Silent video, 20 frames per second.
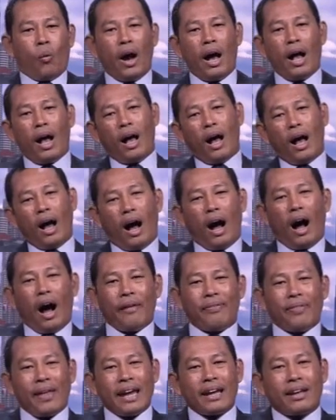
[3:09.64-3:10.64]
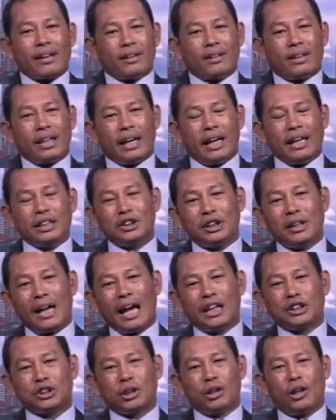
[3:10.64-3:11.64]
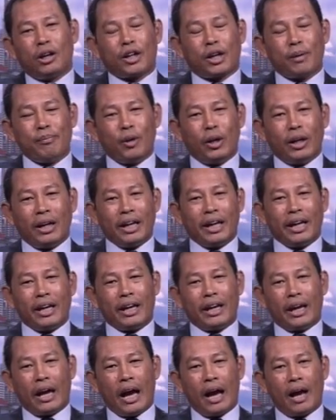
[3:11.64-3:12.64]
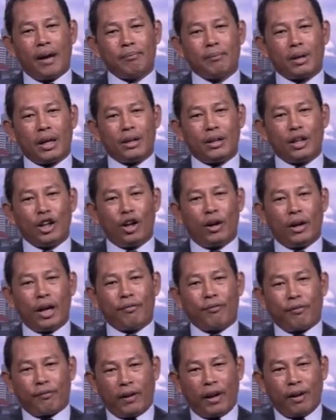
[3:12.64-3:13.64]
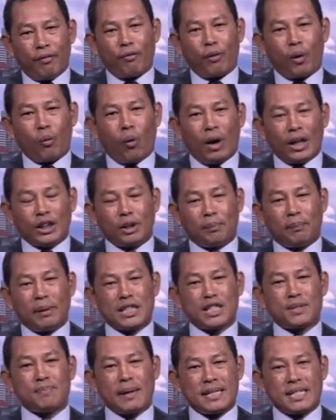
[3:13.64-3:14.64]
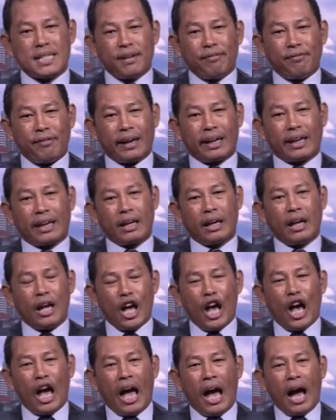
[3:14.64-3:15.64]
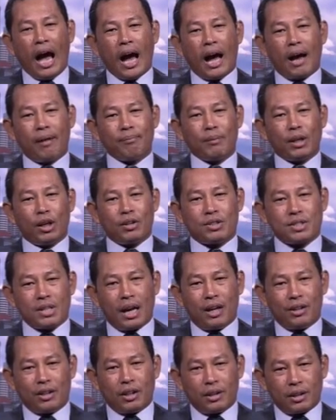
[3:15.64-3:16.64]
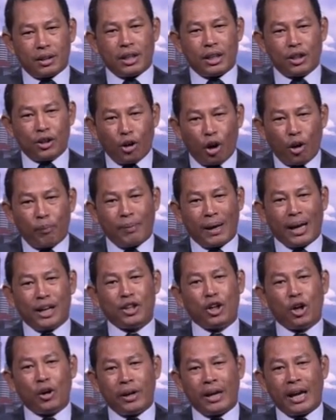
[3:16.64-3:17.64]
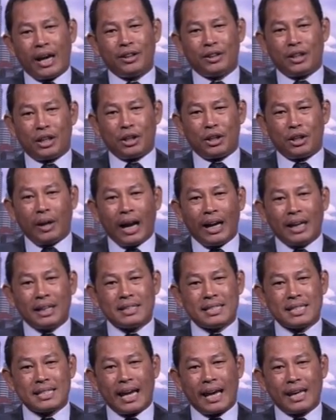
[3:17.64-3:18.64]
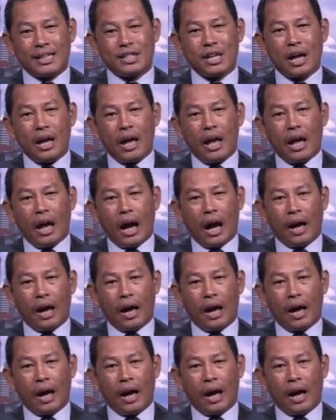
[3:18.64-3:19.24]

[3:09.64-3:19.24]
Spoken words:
Well, I think the international community, if we want to be specific, the European Union, the United States,